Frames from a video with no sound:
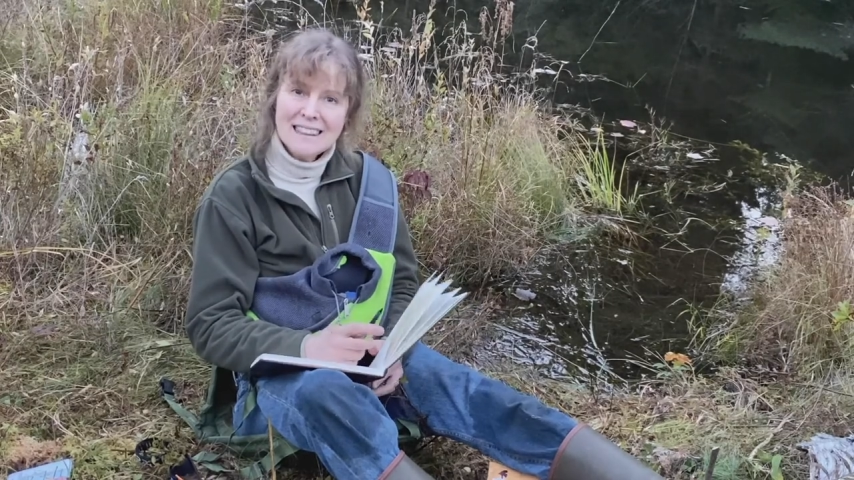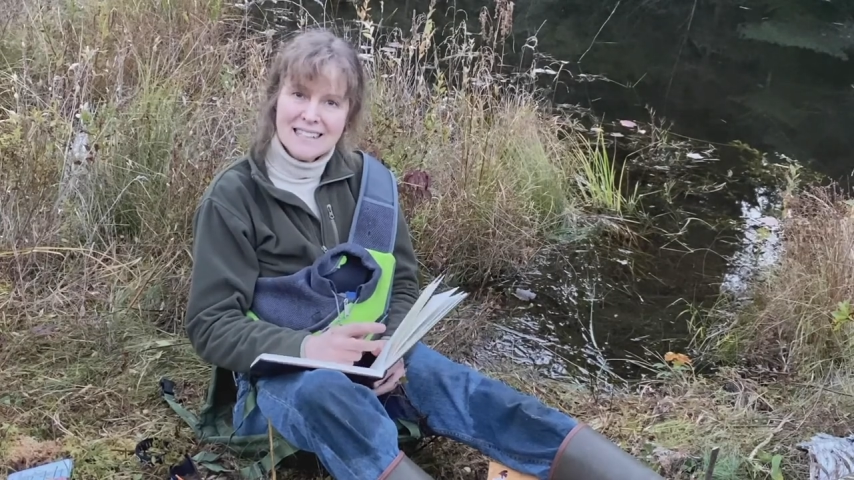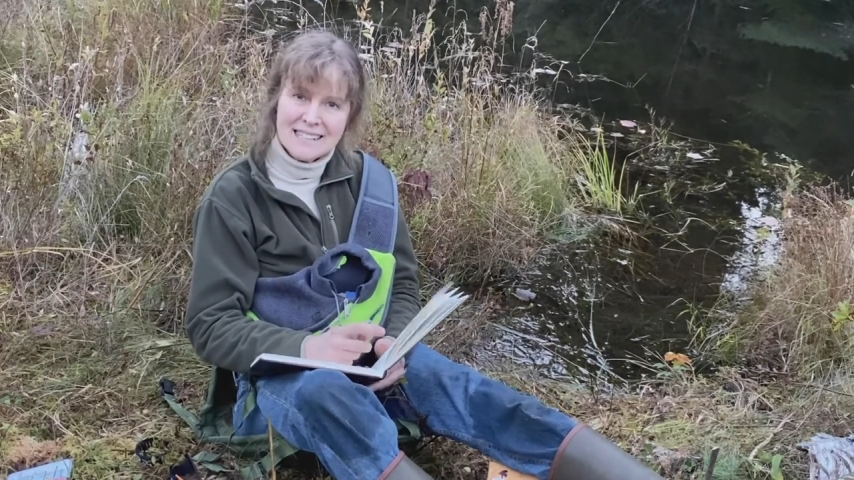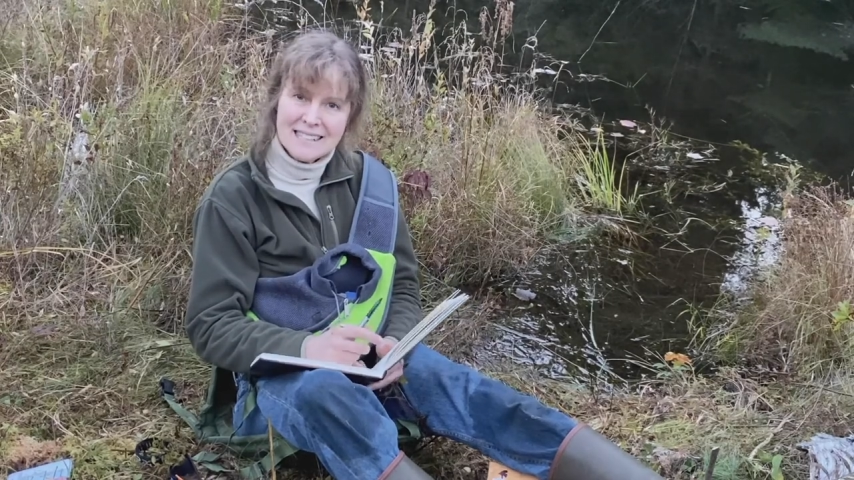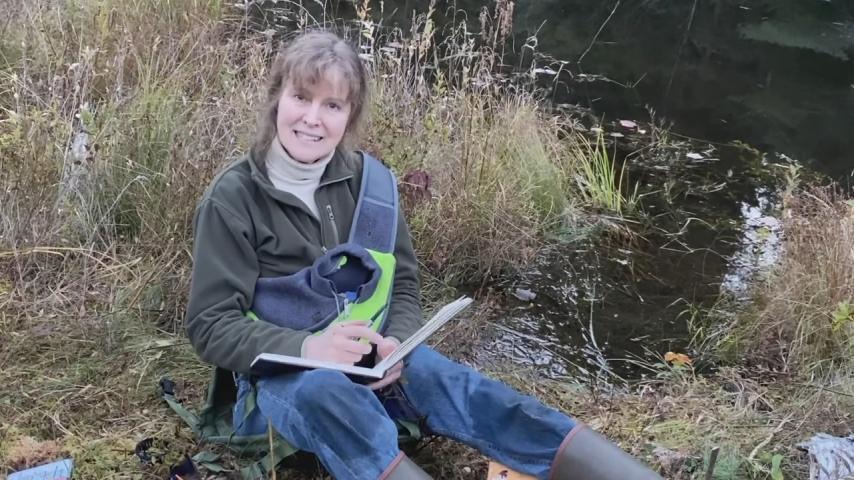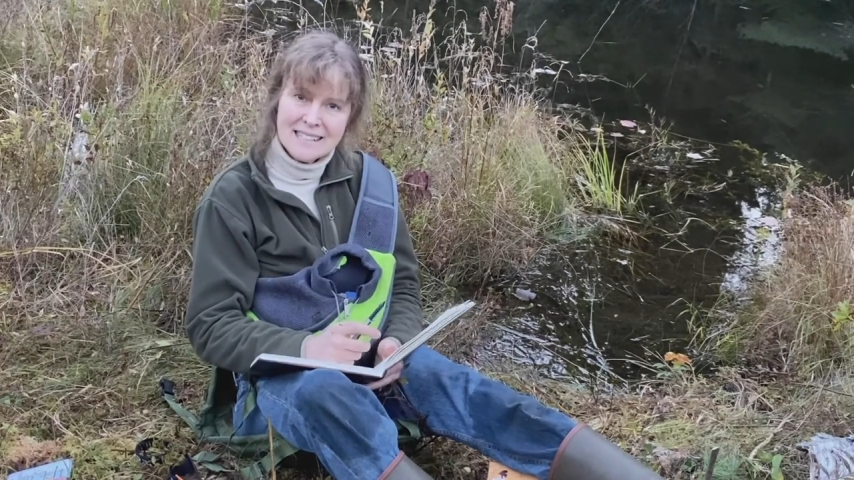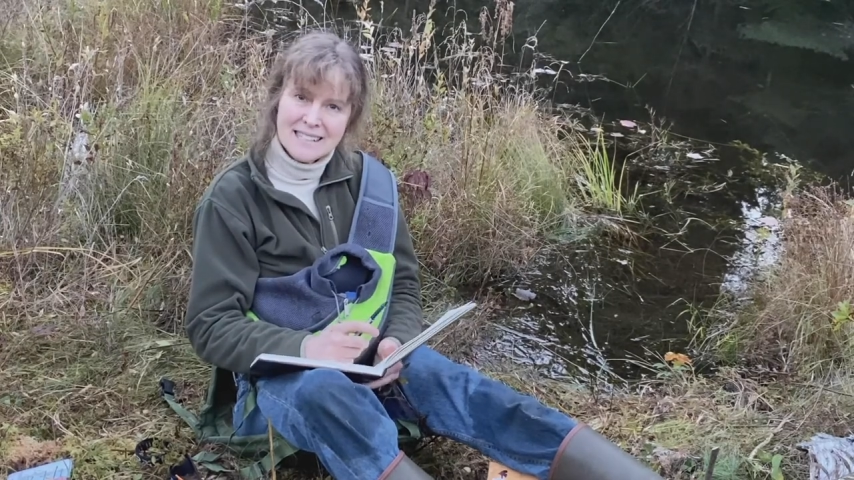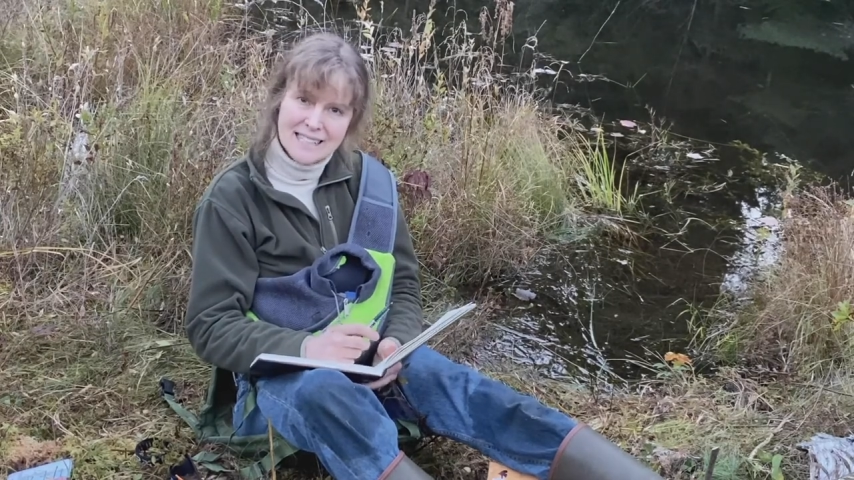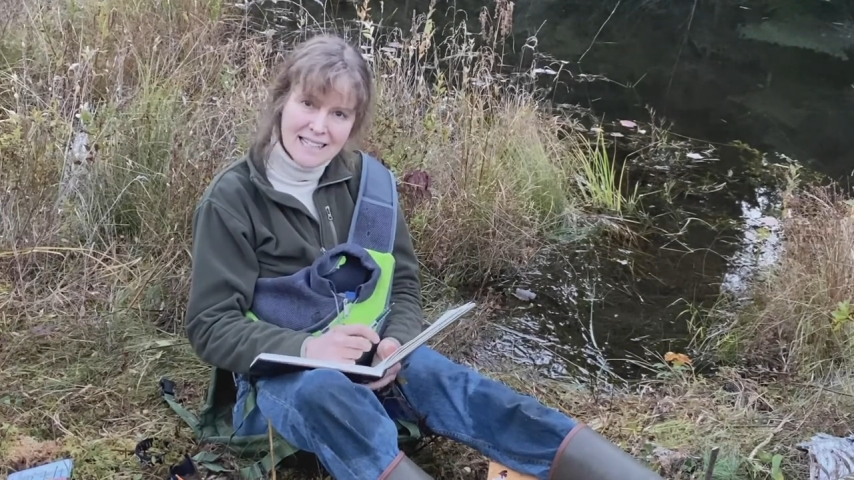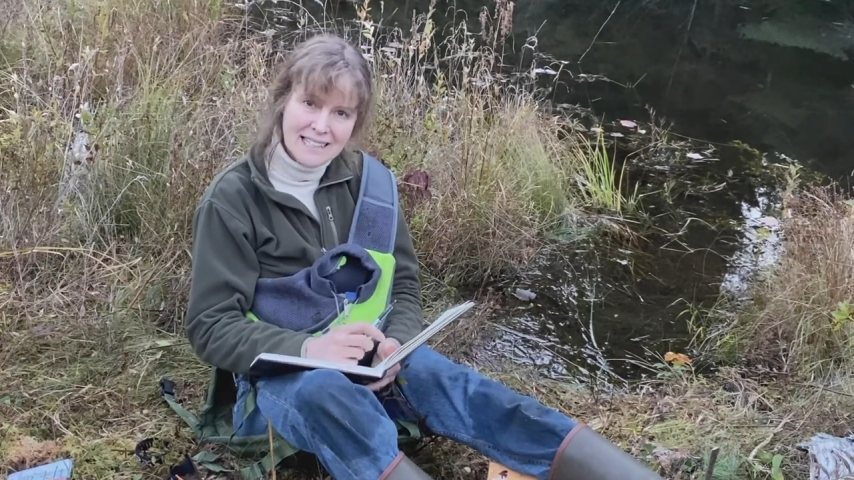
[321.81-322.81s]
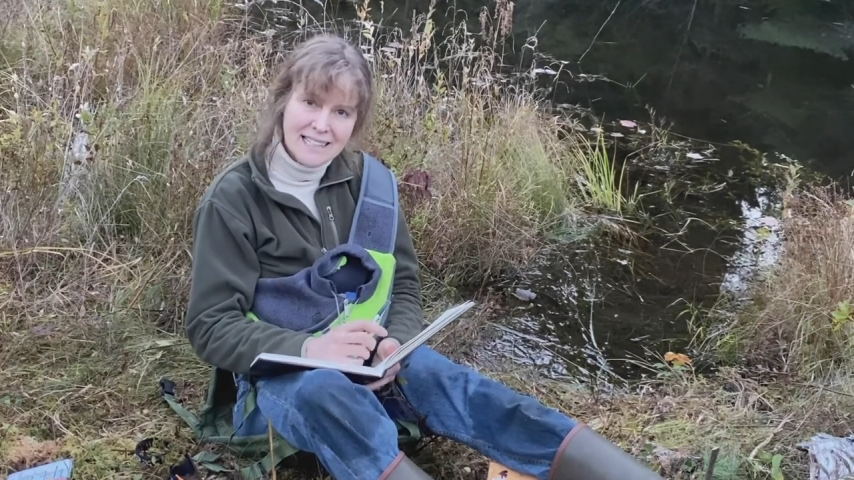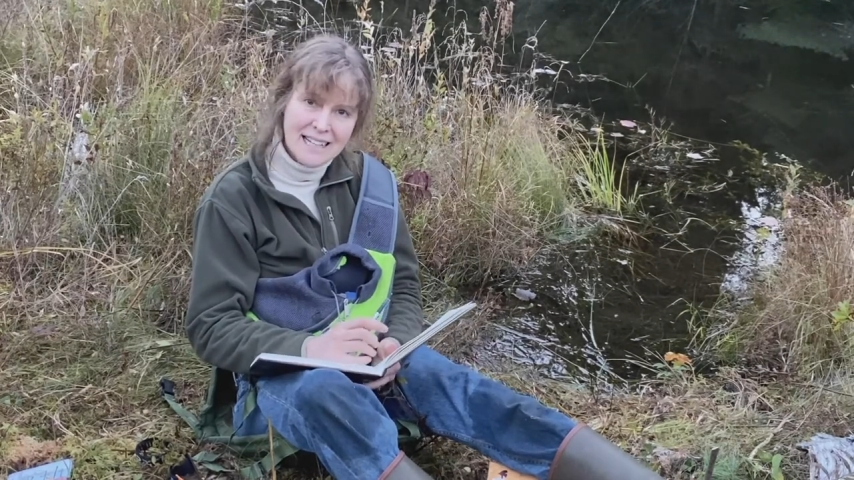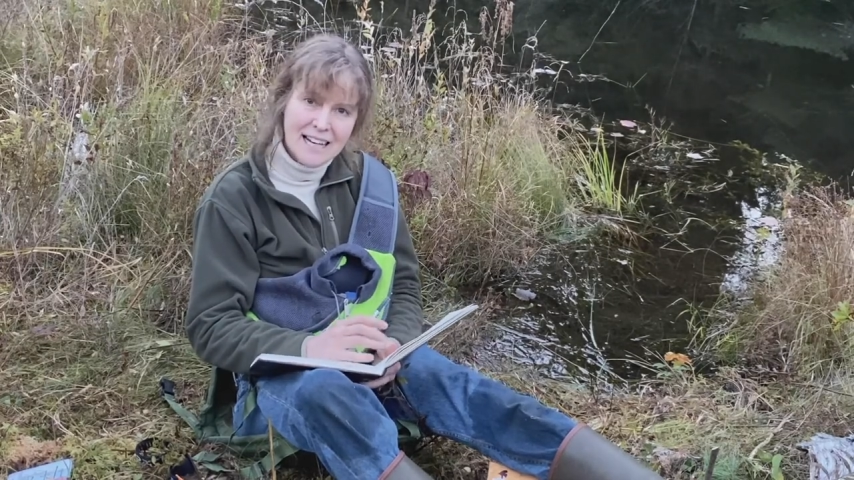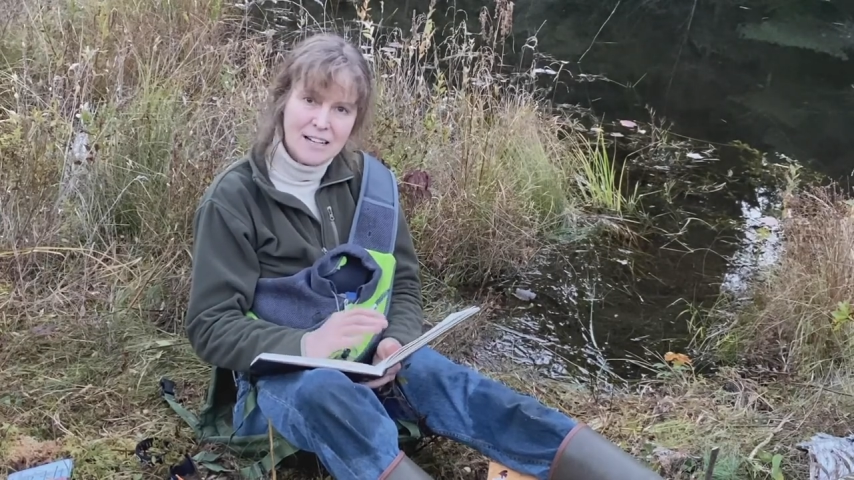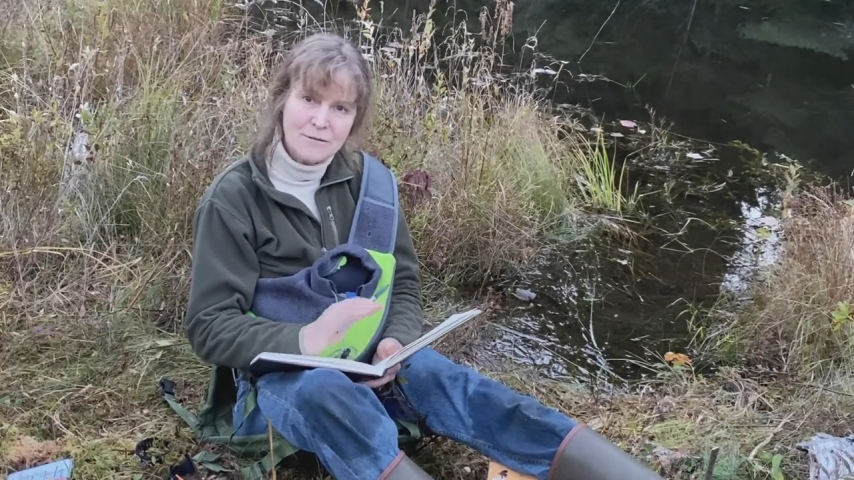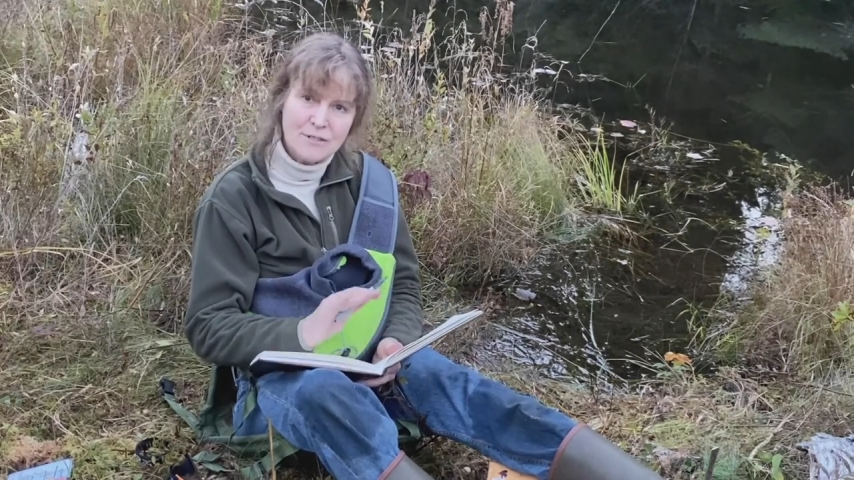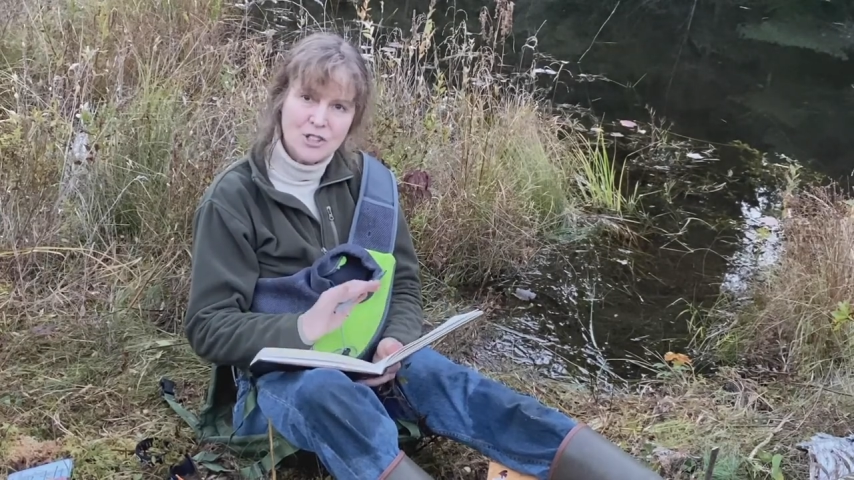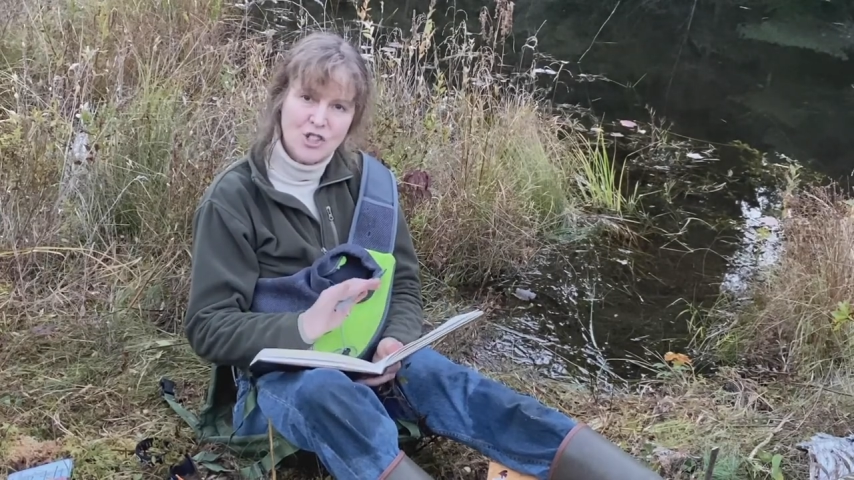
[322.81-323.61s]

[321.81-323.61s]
This study of